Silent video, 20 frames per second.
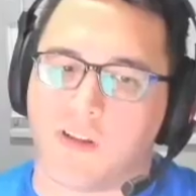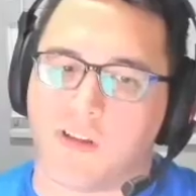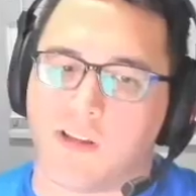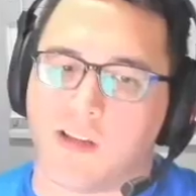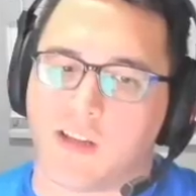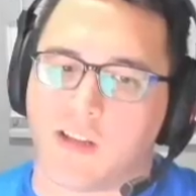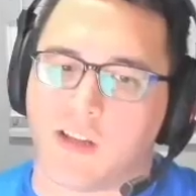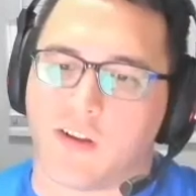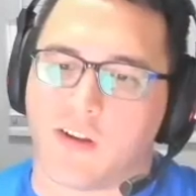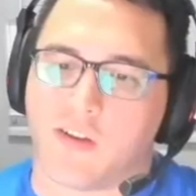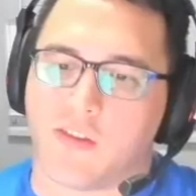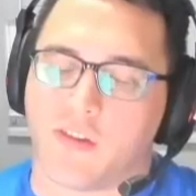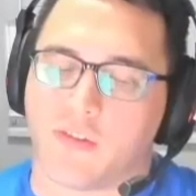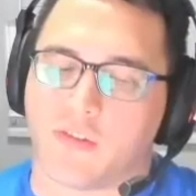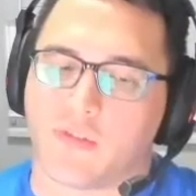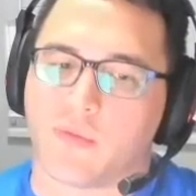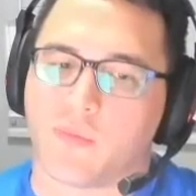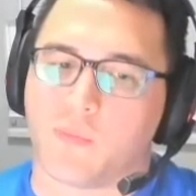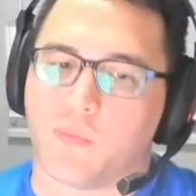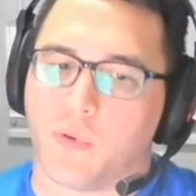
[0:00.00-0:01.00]
liking all the
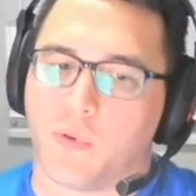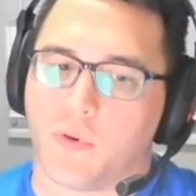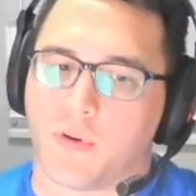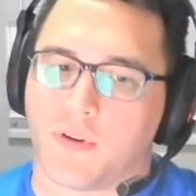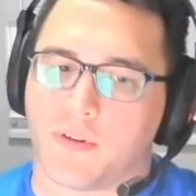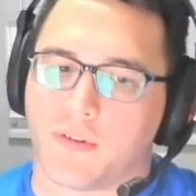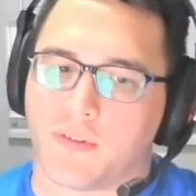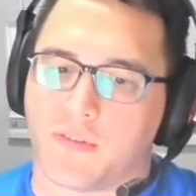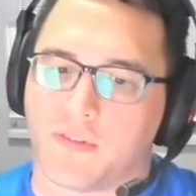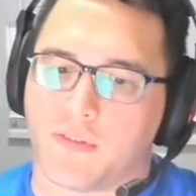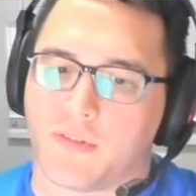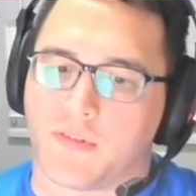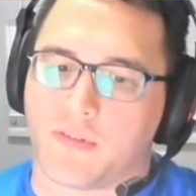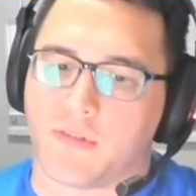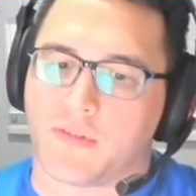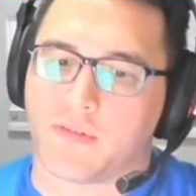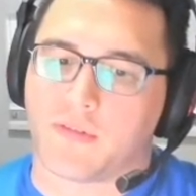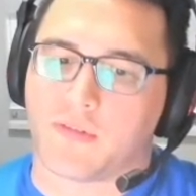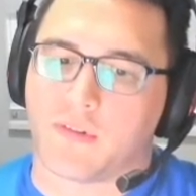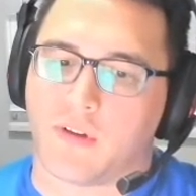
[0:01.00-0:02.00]

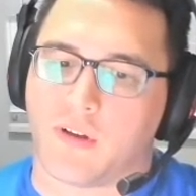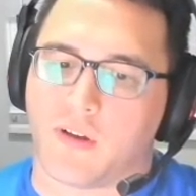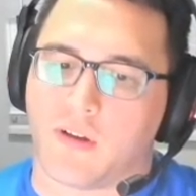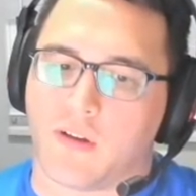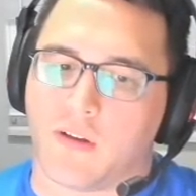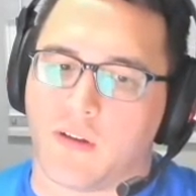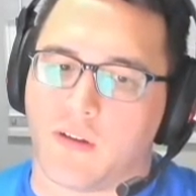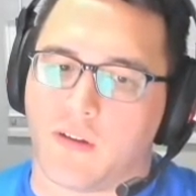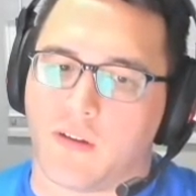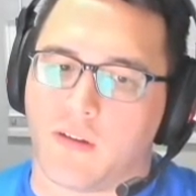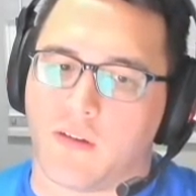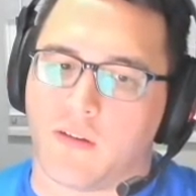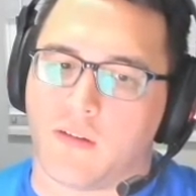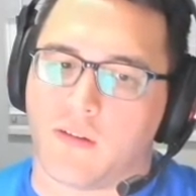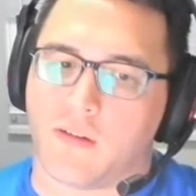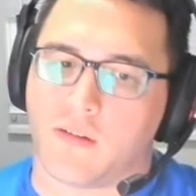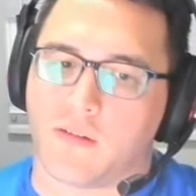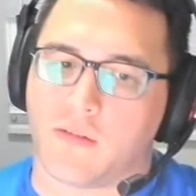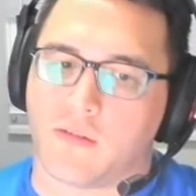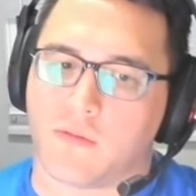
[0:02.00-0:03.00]
sports
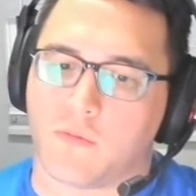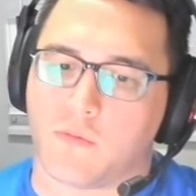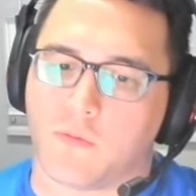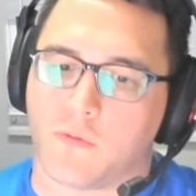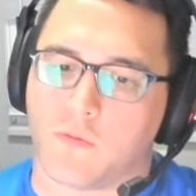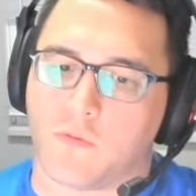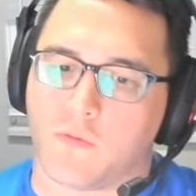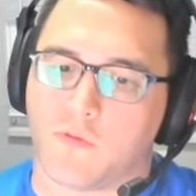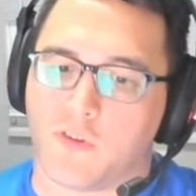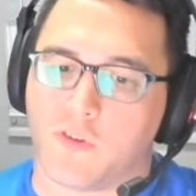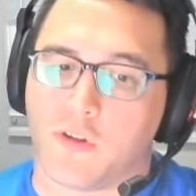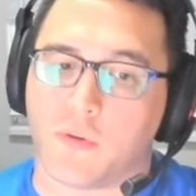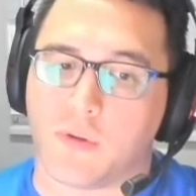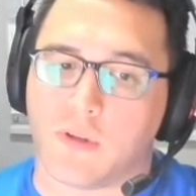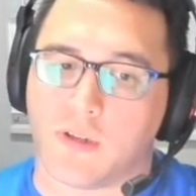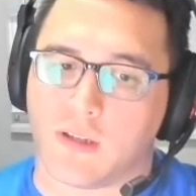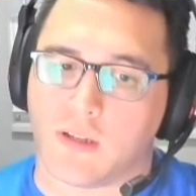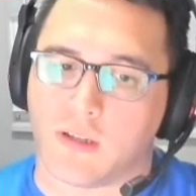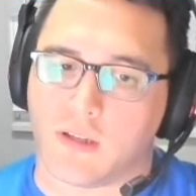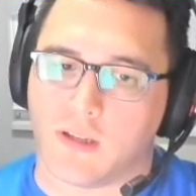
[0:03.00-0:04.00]

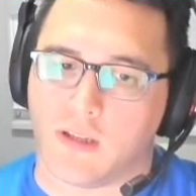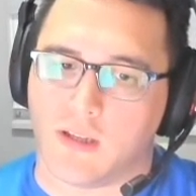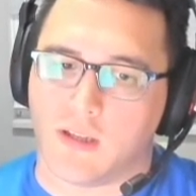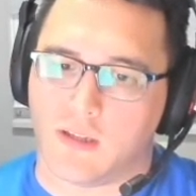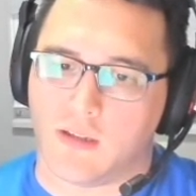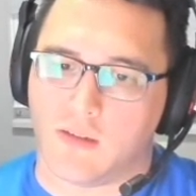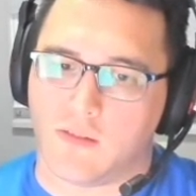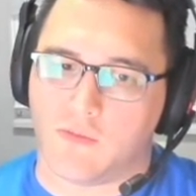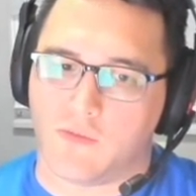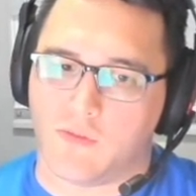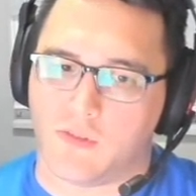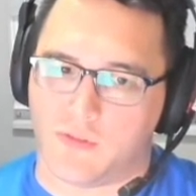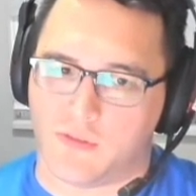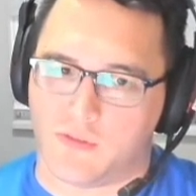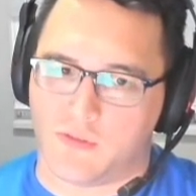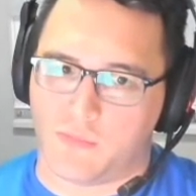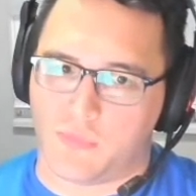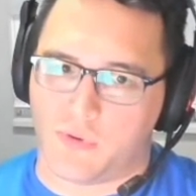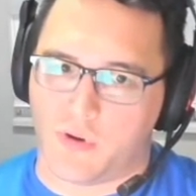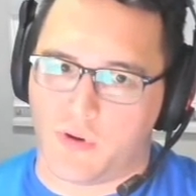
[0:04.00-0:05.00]
viewing in
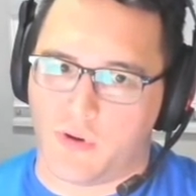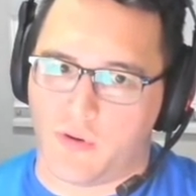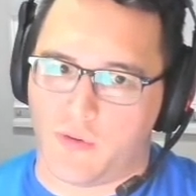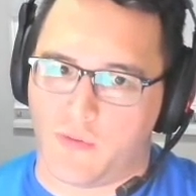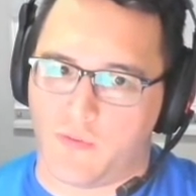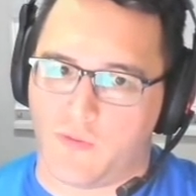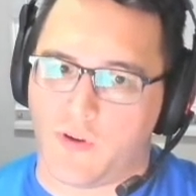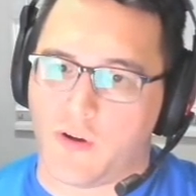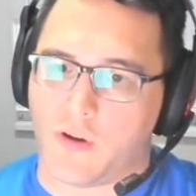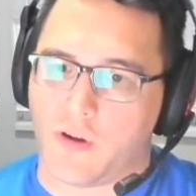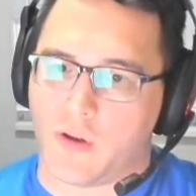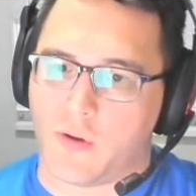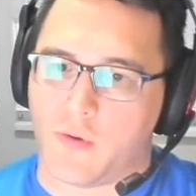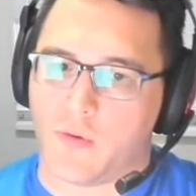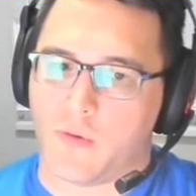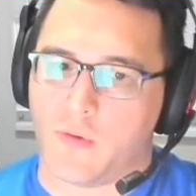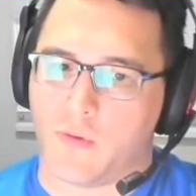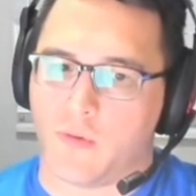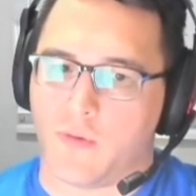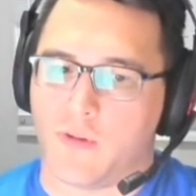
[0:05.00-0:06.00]
Vision Pro. Very
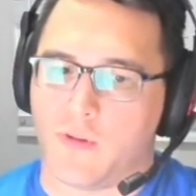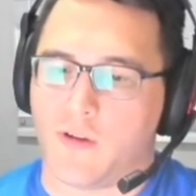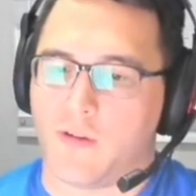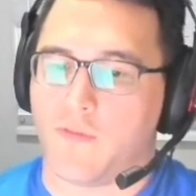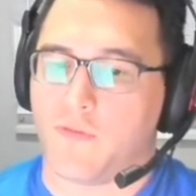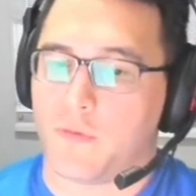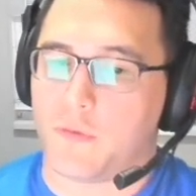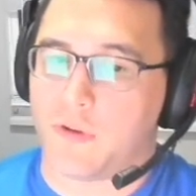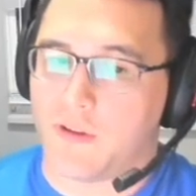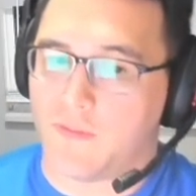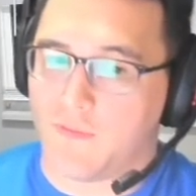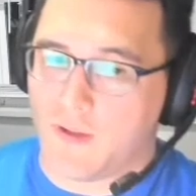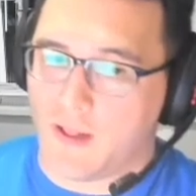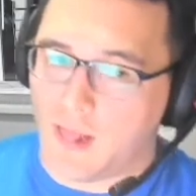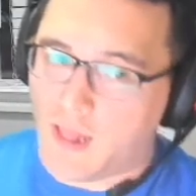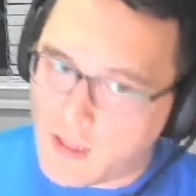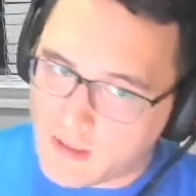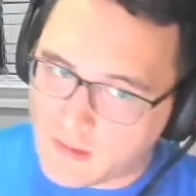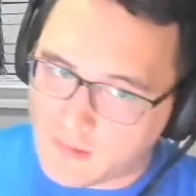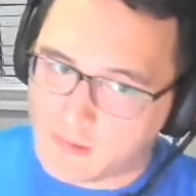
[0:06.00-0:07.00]
cool. Now, if only if I
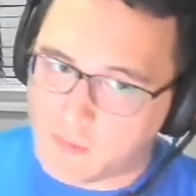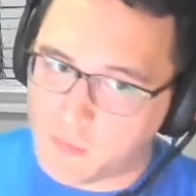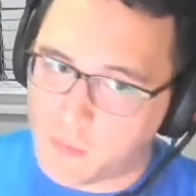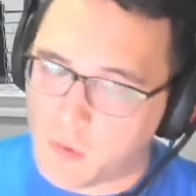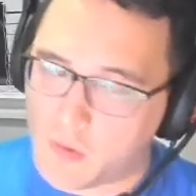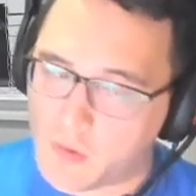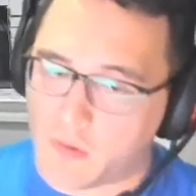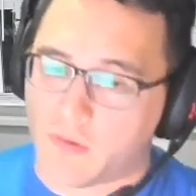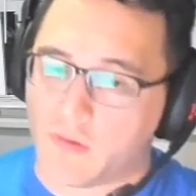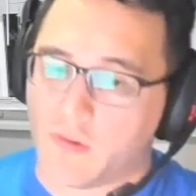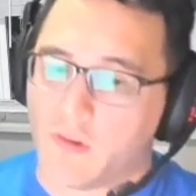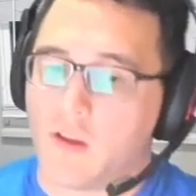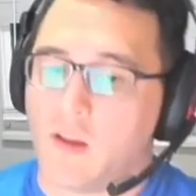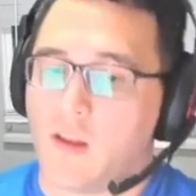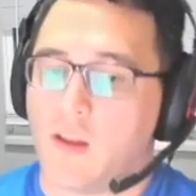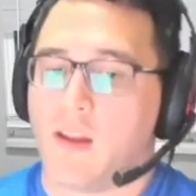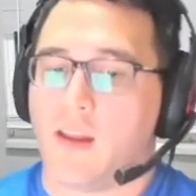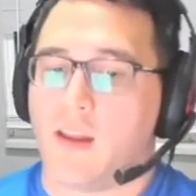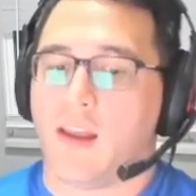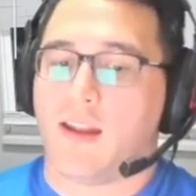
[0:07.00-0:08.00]
like sports.
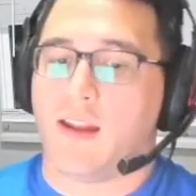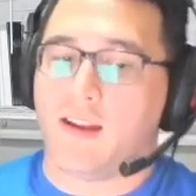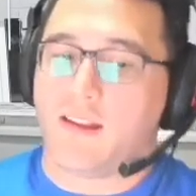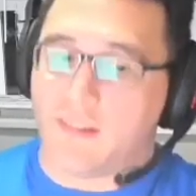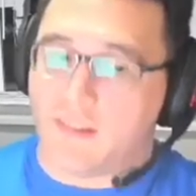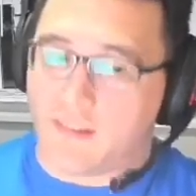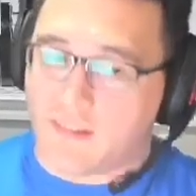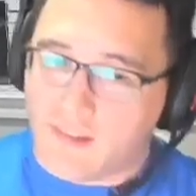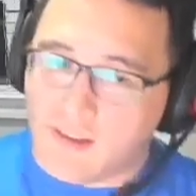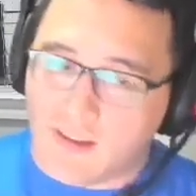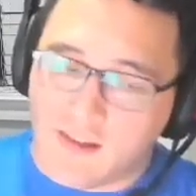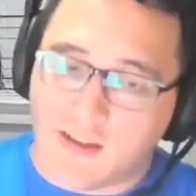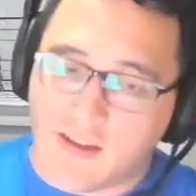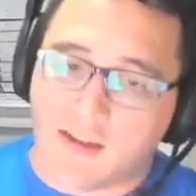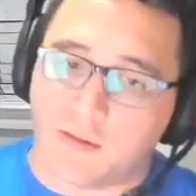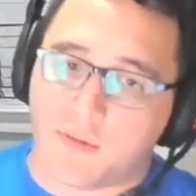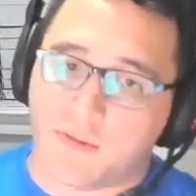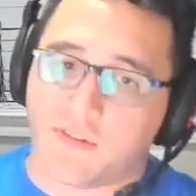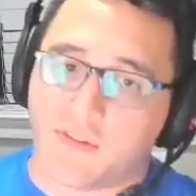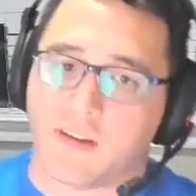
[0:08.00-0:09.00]
And as I said that,
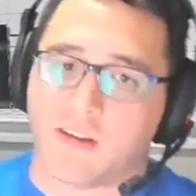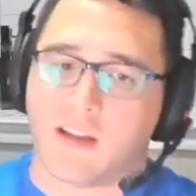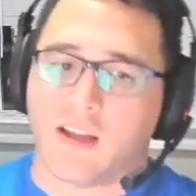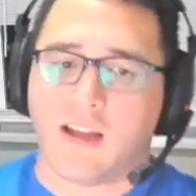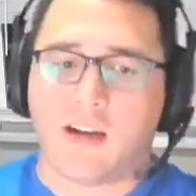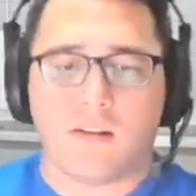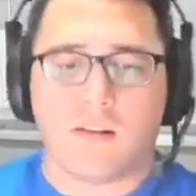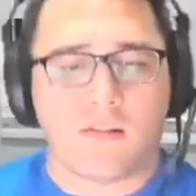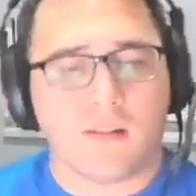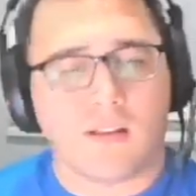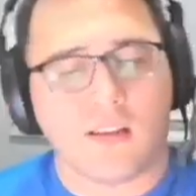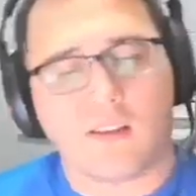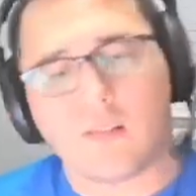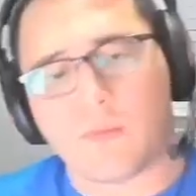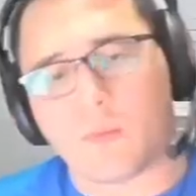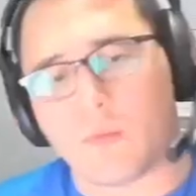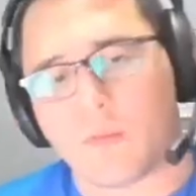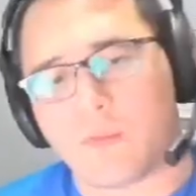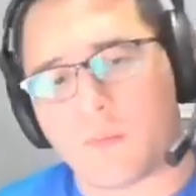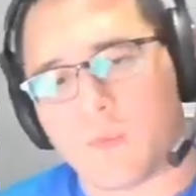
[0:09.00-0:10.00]
I was thinking I don't like
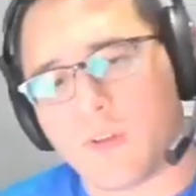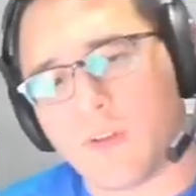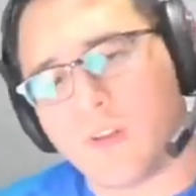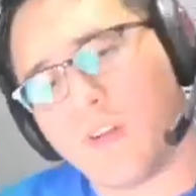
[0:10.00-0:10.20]
sports, but